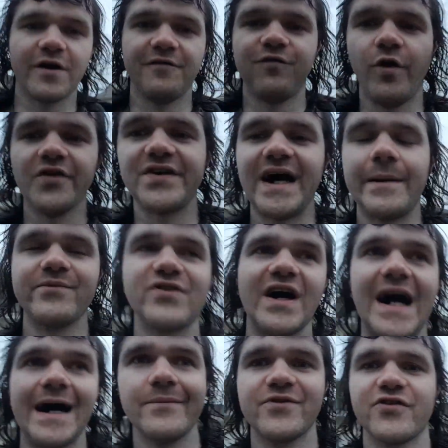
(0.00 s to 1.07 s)
a full-time
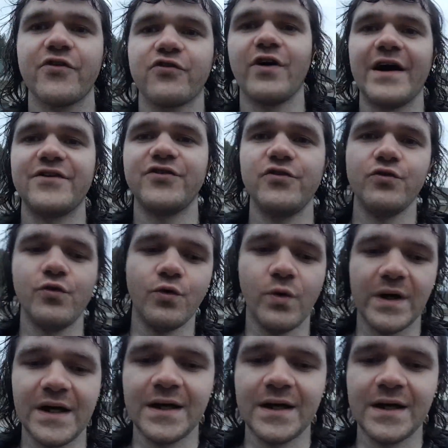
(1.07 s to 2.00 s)
job just to try to